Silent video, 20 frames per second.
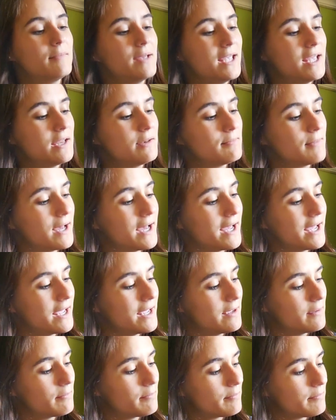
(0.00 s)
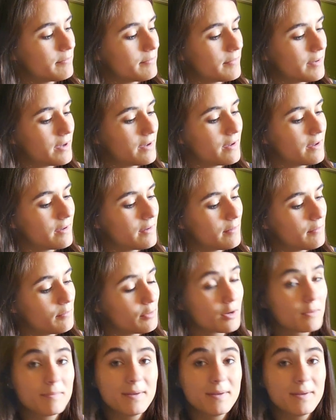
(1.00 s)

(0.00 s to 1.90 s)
in my book